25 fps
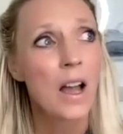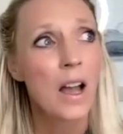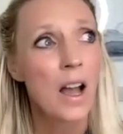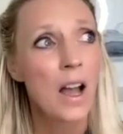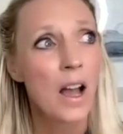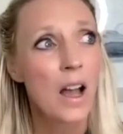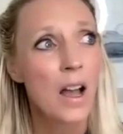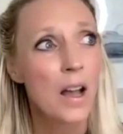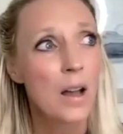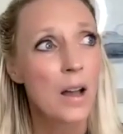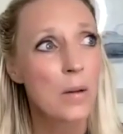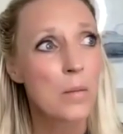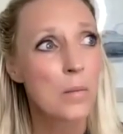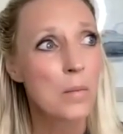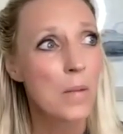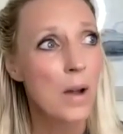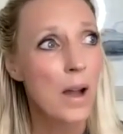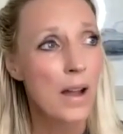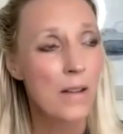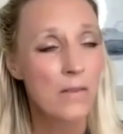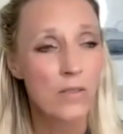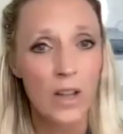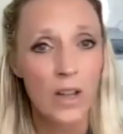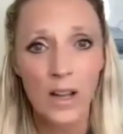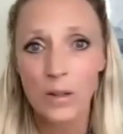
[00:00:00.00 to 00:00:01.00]
um,
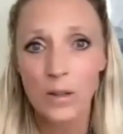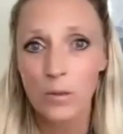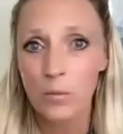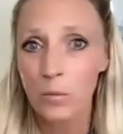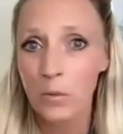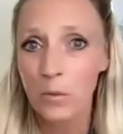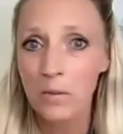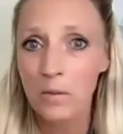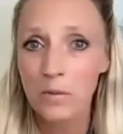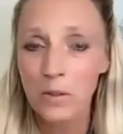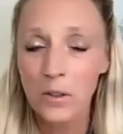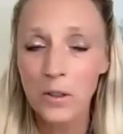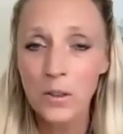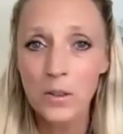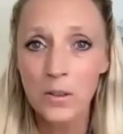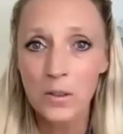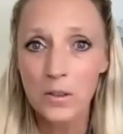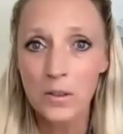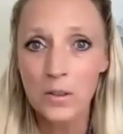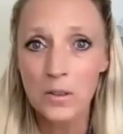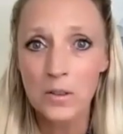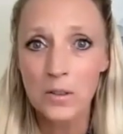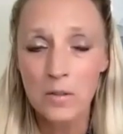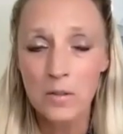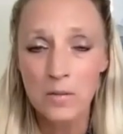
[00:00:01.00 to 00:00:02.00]
I've gotten
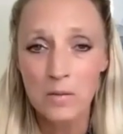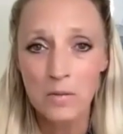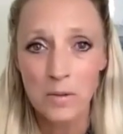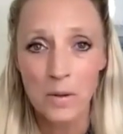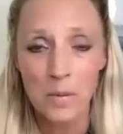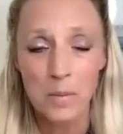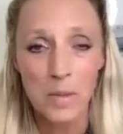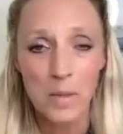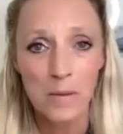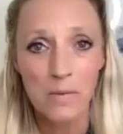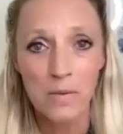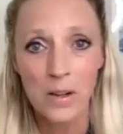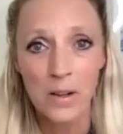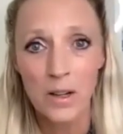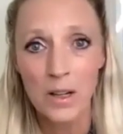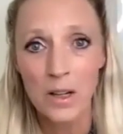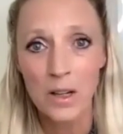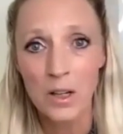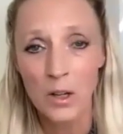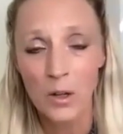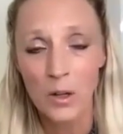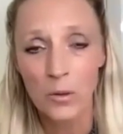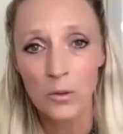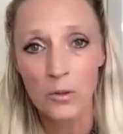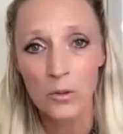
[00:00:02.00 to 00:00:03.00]
referrals from the very
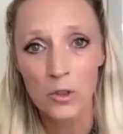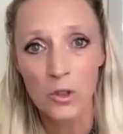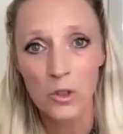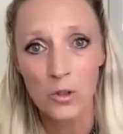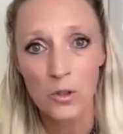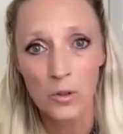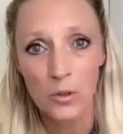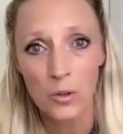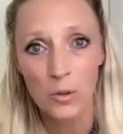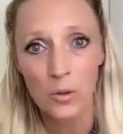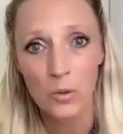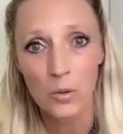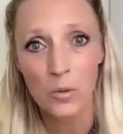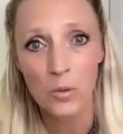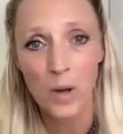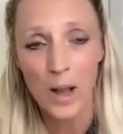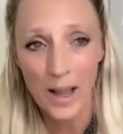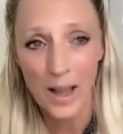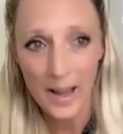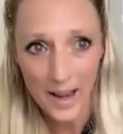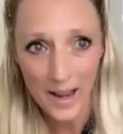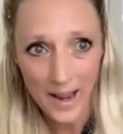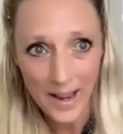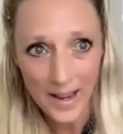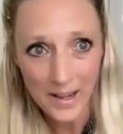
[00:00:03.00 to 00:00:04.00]
coach who I
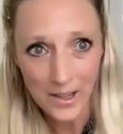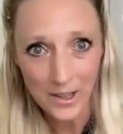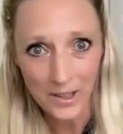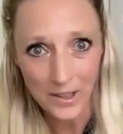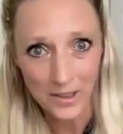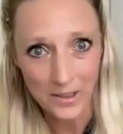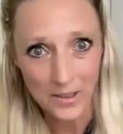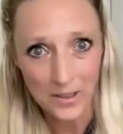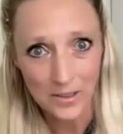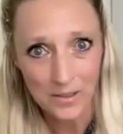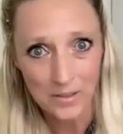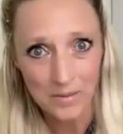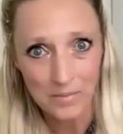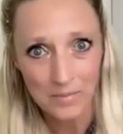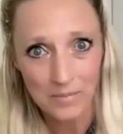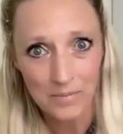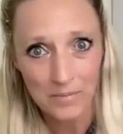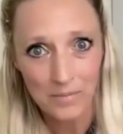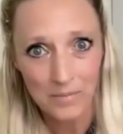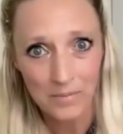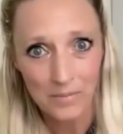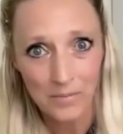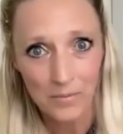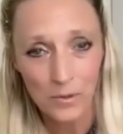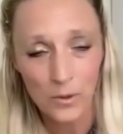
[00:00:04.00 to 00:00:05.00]
hired
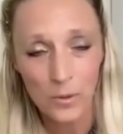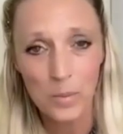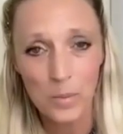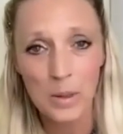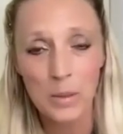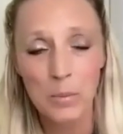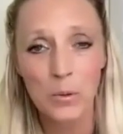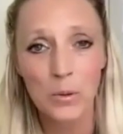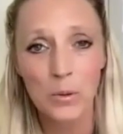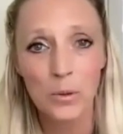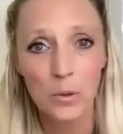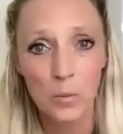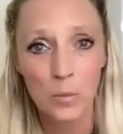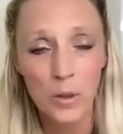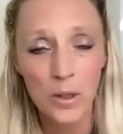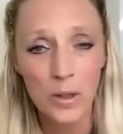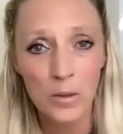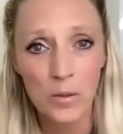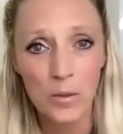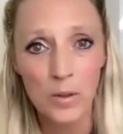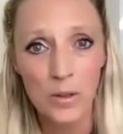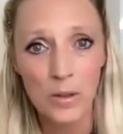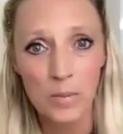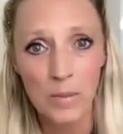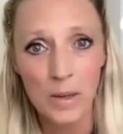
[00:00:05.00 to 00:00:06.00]
for people to work
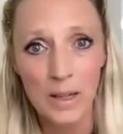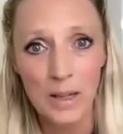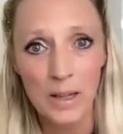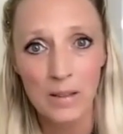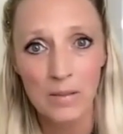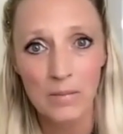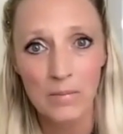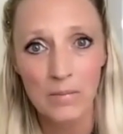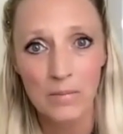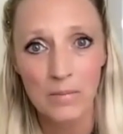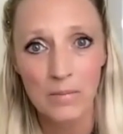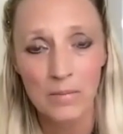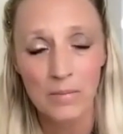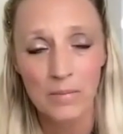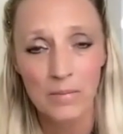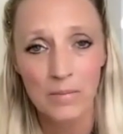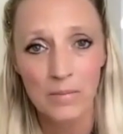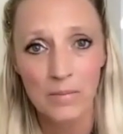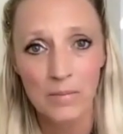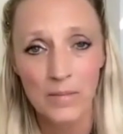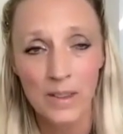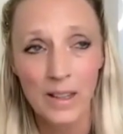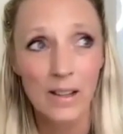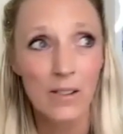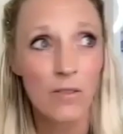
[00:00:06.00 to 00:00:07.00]
with me
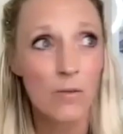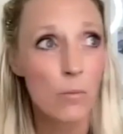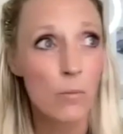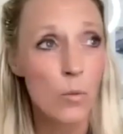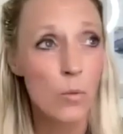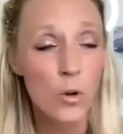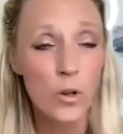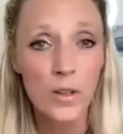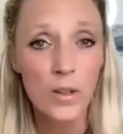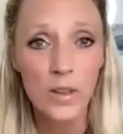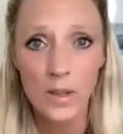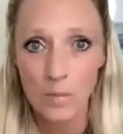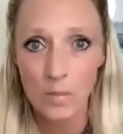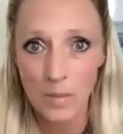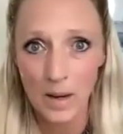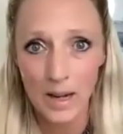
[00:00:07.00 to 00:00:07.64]
that have more than